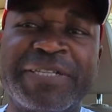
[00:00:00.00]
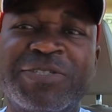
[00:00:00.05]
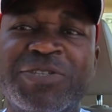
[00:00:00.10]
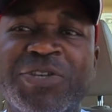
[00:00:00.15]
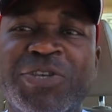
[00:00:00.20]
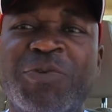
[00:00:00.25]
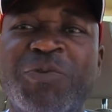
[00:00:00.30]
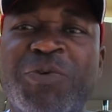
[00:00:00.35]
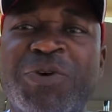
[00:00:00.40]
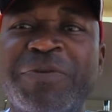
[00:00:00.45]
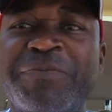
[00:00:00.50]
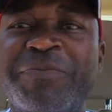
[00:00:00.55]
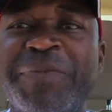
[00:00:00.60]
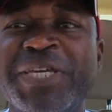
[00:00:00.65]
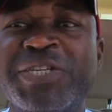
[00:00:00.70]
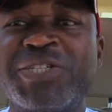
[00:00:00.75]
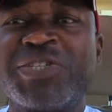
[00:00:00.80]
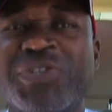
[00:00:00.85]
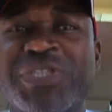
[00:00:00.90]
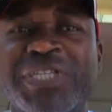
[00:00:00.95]
So you want to
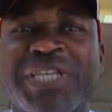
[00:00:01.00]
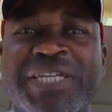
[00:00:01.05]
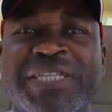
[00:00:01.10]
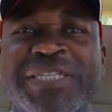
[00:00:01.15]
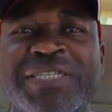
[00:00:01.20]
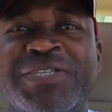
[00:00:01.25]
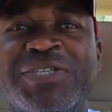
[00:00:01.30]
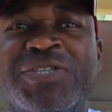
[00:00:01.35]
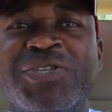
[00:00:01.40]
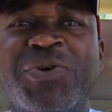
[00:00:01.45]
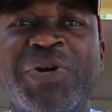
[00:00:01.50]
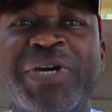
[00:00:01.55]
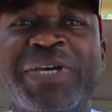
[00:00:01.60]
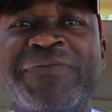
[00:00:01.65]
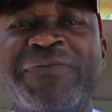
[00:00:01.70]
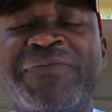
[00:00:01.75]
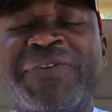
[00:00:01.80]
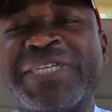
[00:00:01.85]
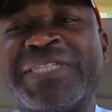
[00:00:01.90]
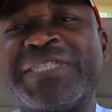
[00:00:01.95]
make sure that you're
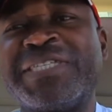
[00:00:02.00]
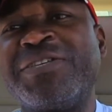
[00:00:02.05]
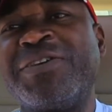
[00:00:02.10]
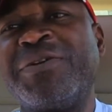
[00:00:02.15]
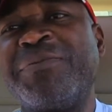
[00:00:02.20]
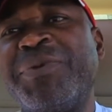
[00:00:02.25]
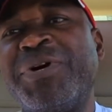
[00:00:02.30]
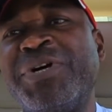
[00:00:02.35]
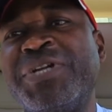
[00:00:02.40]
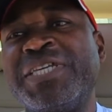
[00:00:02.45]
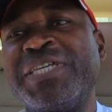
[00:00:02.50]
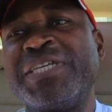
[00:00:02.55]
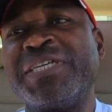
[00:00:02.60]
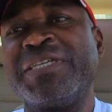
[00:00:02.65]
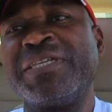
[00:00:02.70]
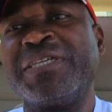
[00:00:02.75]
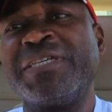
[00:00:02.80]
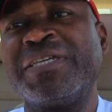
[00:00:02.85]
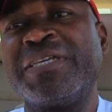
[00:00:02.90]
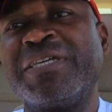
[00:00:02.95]
investing your money
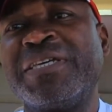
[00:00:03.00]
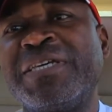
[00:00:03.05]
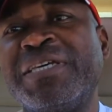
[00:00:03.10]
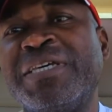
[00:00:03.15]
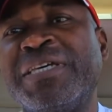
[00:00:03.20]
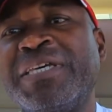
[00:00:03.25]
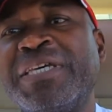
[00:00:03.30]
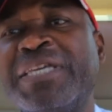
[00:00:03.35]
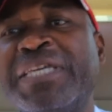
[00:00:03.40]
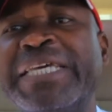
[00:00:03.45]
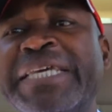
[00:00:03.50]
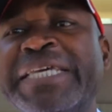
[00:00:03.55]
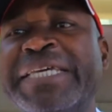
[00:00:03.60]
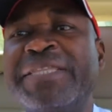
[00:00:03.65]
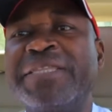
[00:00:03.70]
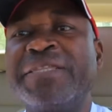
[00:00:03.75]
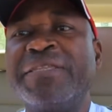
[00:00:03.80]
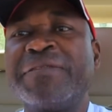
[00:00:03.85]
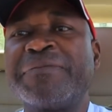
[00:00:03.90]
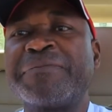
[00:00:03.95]

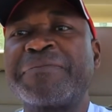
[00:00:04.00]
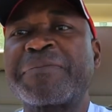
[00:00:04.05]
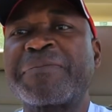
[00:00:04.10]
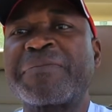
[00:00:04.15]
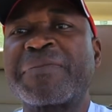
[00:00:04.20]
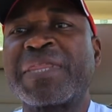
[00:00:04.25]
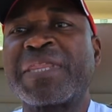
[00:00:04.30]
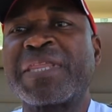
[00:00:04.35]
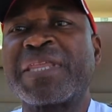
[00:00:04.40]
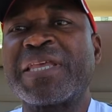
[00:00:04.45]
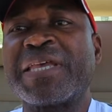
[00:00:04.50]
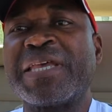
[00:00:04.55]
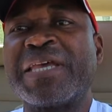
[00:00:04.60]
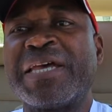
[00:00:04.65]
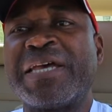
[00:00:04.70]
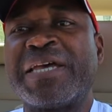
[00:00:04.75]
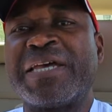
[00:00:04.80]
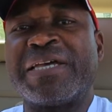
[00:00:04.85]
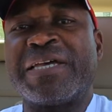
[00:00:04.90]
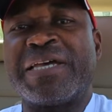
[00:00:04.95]

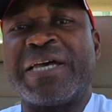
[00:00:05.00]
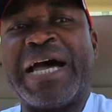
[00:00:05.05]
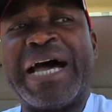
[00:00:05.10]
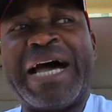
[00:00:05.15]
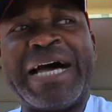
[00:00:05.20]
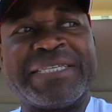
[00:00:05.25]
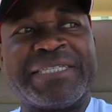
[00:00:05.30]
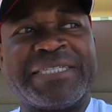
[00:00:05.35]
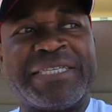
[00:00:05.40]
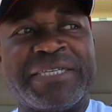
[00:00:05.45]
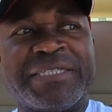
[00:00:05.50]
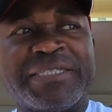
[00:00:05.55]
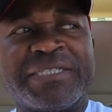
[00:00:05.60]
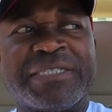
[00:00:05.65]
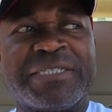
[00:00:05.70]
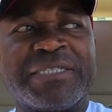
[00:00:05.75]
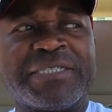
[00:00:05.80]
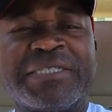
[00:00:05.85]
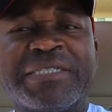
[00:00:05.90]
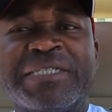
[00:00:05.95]
in
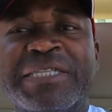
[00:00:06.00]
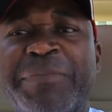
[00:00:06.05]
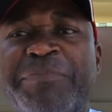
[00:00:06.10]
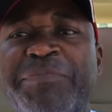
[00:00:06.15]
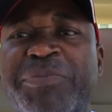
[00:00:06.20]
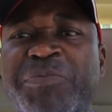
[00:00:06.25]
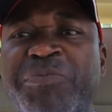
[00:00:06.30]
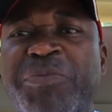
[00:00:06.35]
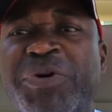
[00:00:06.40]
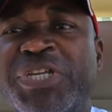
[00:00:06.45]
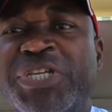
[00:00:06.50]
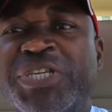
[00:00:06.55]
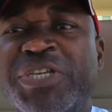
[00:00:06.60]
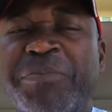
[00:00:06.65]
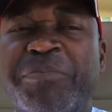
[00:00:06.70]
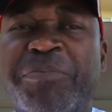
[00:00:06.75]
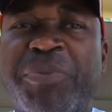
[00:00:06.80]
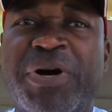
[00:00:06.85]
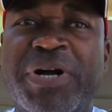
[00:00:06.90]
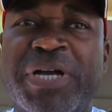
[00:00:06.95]
assets that put money in
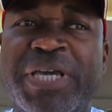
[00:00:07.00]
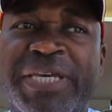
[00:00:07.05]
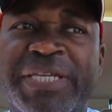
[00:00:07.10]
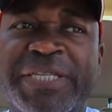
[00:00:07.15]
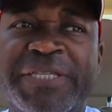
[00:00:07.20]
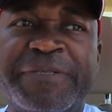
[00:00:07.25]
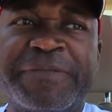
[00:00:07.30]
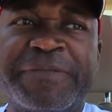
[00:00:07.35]
your pocket.